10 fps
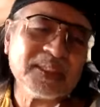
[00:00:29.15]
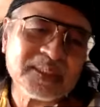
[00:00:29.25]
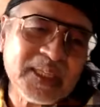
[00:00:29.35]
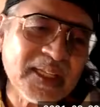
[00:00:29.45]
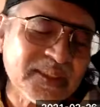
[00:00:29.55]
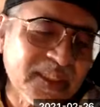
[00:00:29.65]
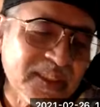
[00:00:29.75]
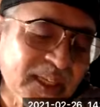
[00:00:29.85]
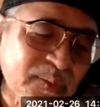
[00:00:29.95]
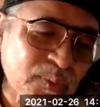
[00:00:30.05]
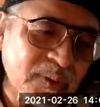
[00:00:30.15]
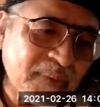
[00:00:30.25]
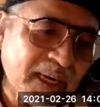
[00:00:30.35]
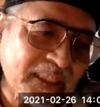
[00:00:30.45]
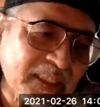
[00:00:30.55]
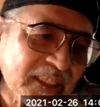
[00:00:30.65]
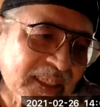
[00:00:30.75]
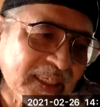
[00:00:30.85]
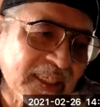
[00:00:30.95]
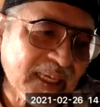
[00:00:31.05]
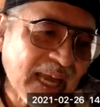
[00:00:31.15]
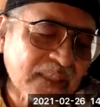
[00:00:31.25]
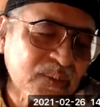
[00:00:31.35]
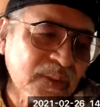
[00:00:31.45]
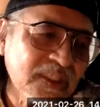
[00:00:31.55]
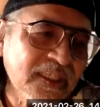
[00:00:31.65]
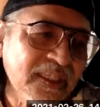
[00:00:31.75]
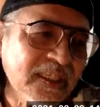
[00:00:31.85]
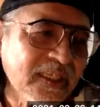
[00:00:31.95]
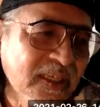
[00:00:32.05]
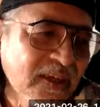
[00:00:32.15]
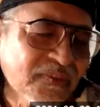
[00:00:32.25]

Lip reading: sales and network marketing actually